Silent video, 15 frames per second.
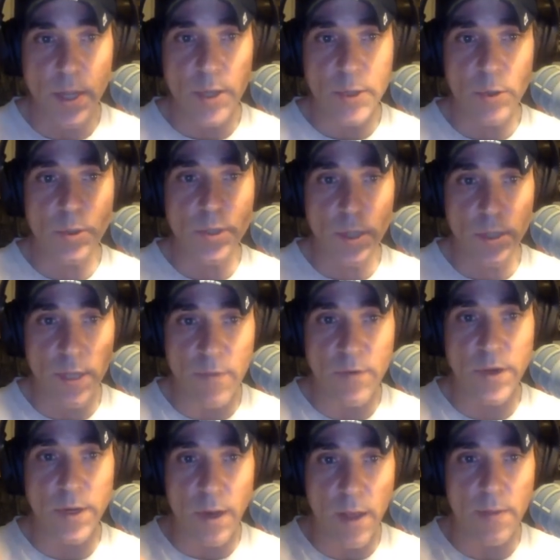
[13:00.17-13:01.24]
your
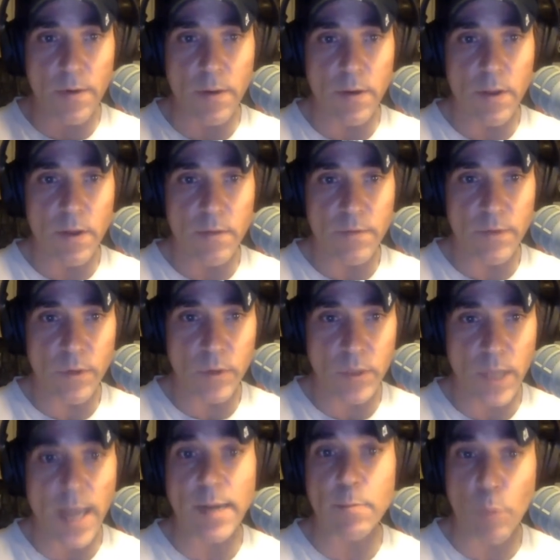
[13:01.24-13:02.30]
significant other feels
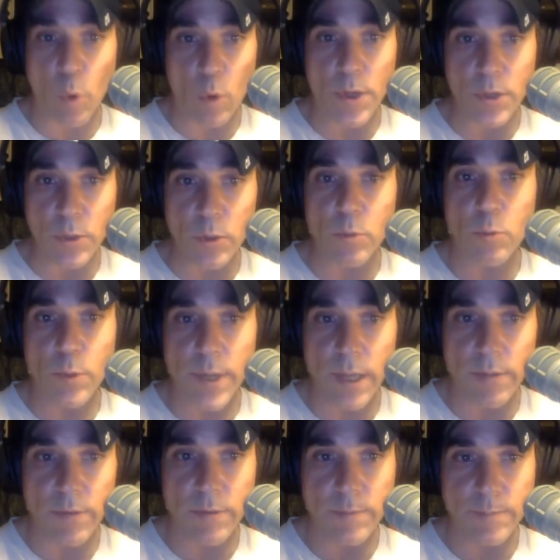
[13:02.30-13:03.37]
like boring you with.